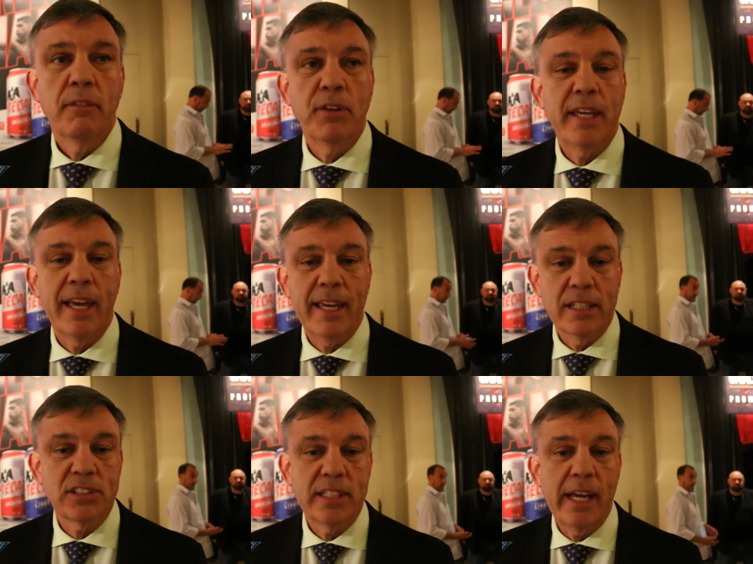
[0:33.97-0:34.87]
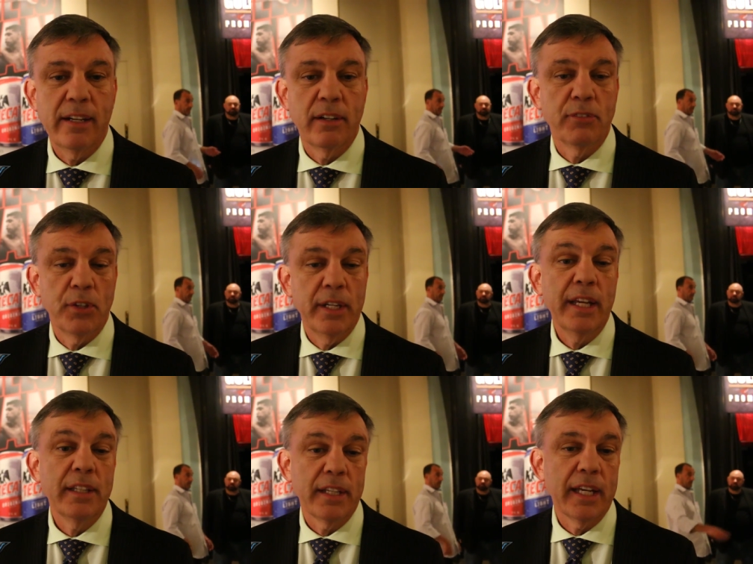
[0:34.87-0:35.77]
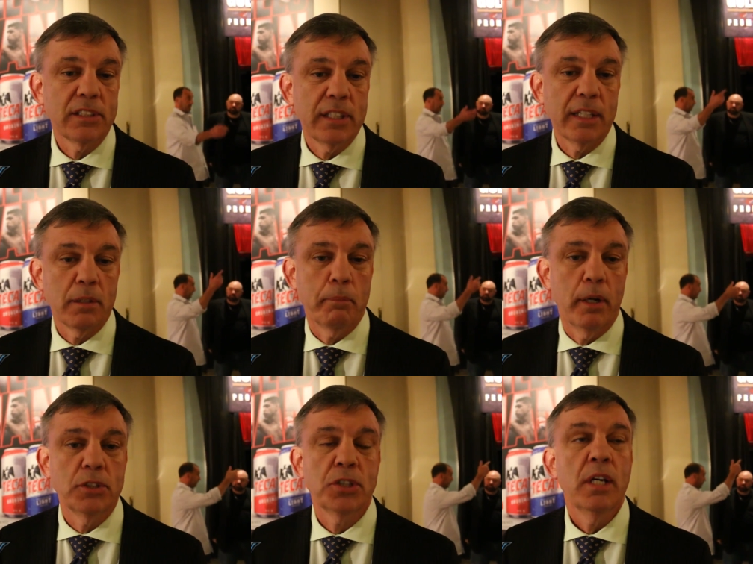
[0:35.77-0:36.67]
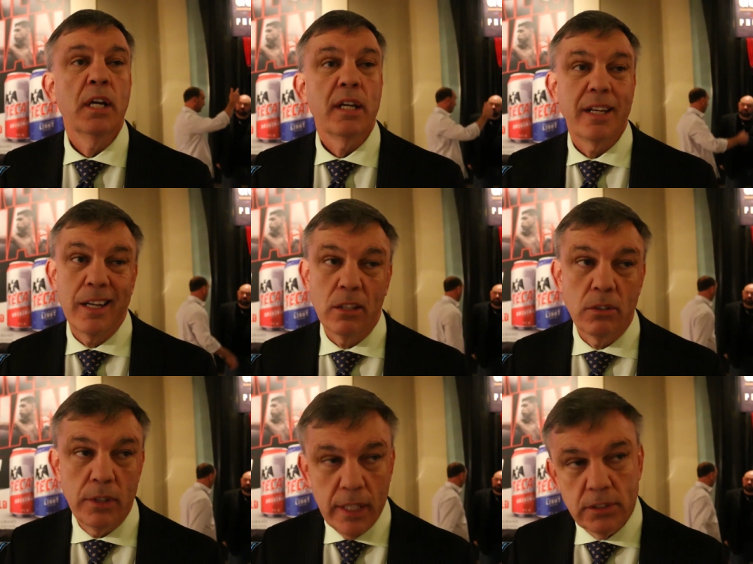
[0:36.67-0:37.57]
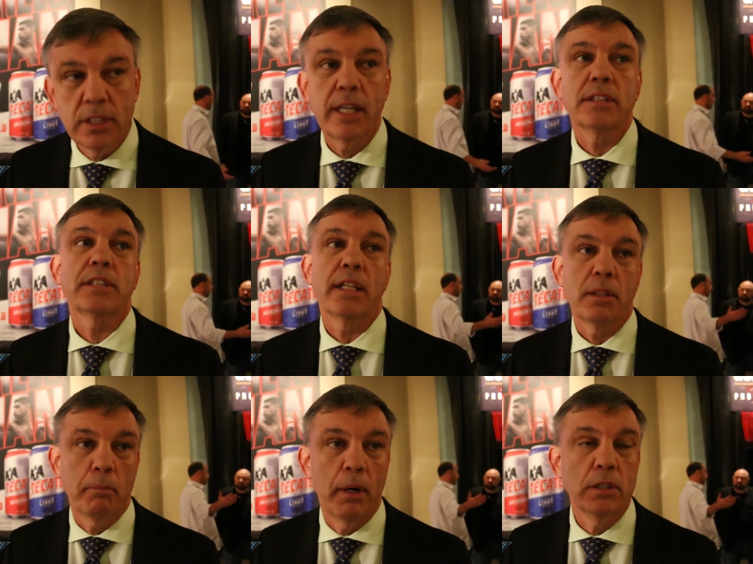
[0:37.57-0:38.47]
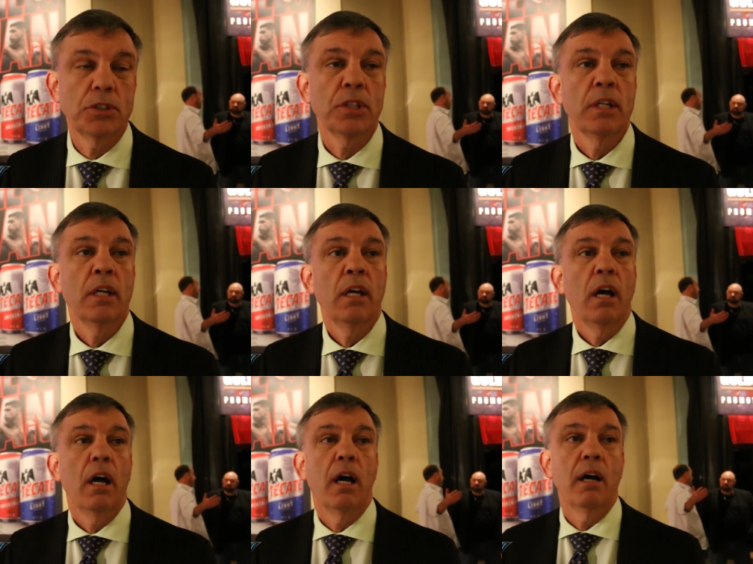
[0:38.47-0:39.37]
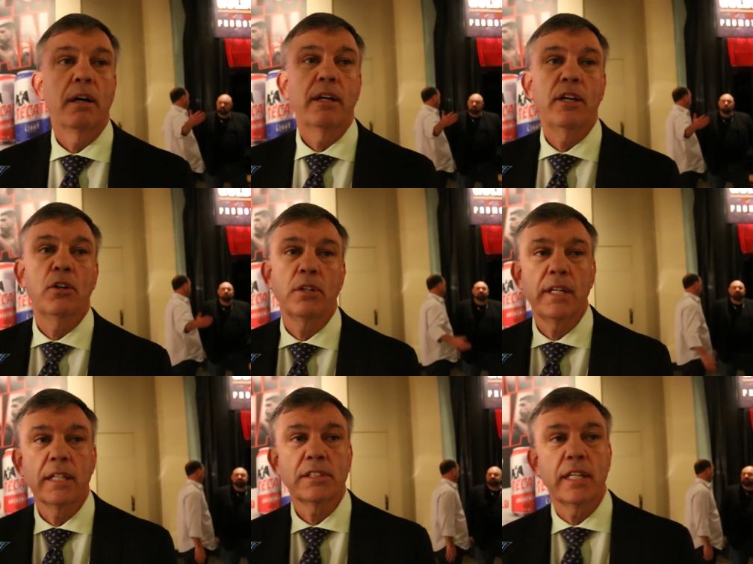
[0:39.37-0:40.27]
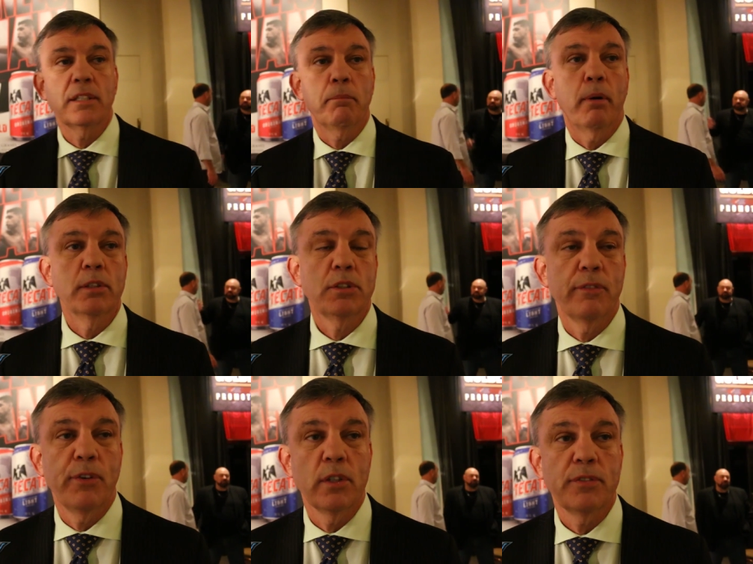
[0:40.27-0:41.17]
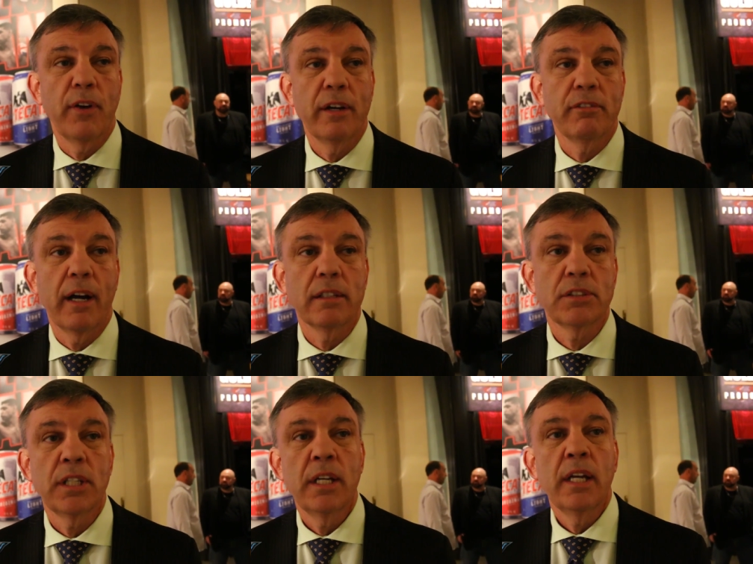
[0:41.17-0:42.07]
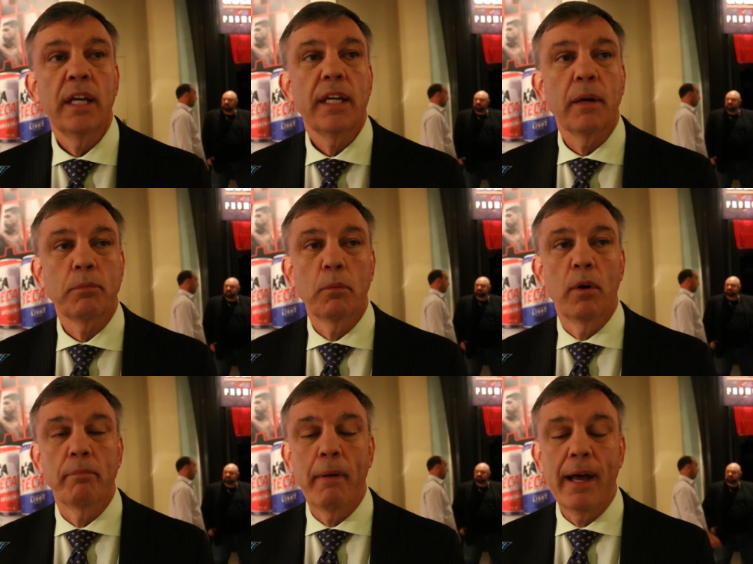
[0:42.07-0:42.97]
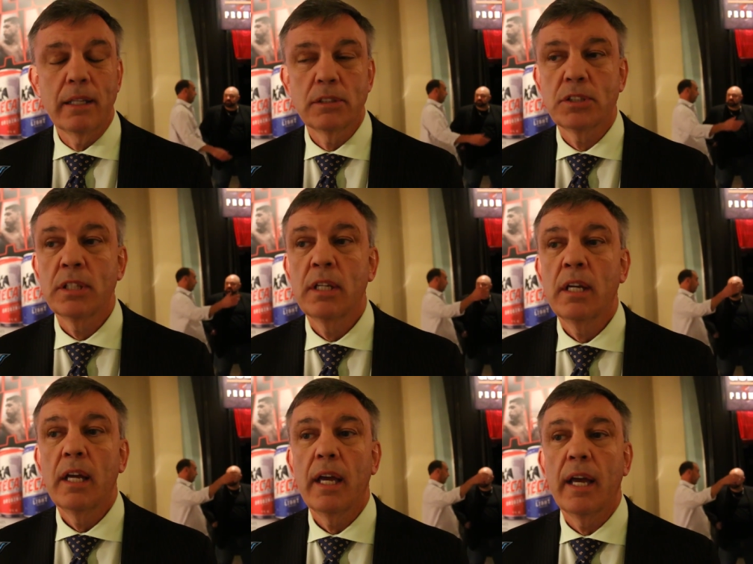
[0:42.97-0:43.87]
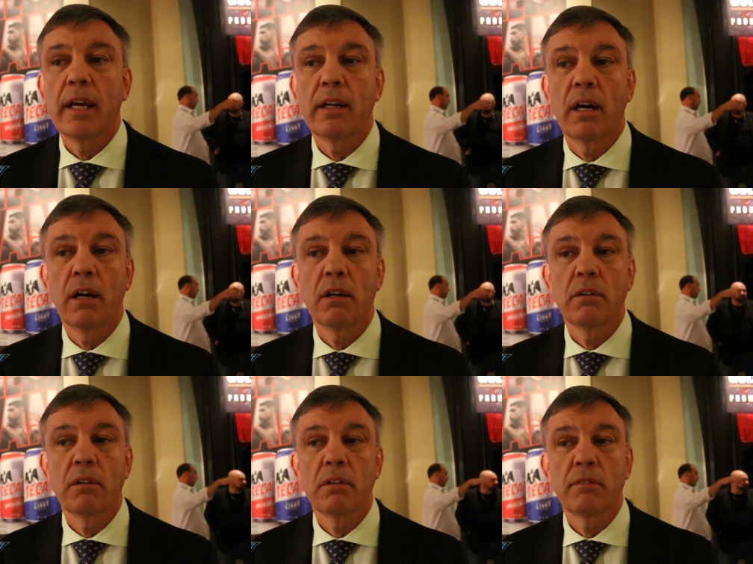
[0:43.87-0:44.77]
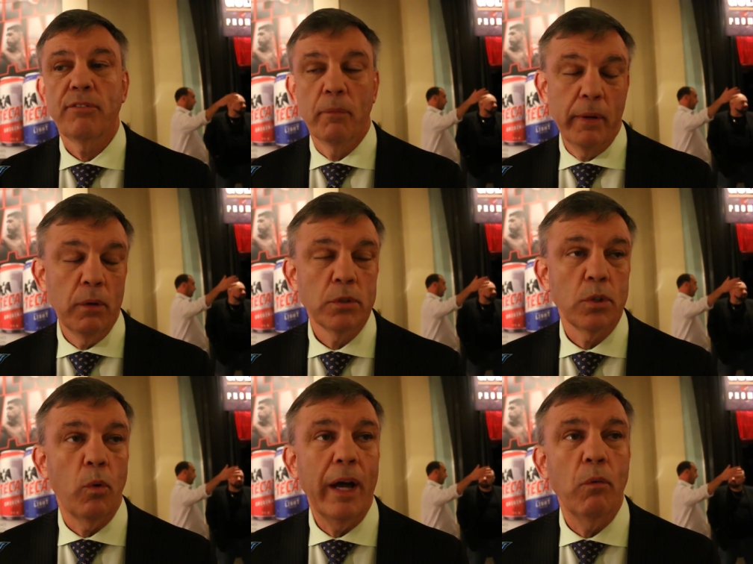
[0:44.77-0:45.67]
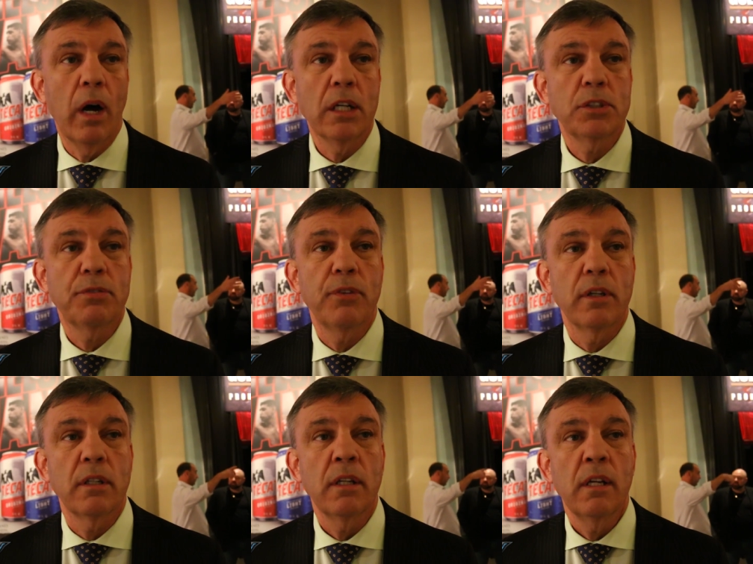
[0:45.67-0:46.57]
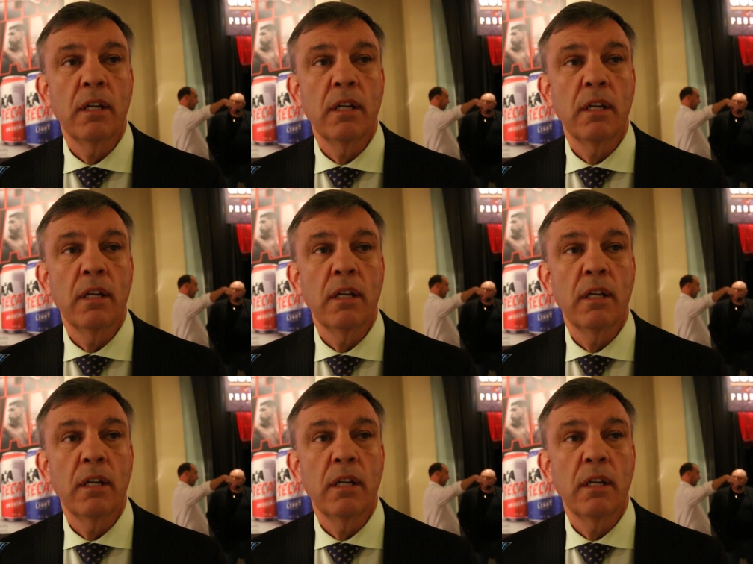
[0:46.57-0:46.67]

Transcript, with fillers: if you can't get set, and if you need to get set to punch. Canelo needs to get set to punch. He couldn't get set to punch the first 5 rounds. Kept him off balance, and for me, it was a whitewash for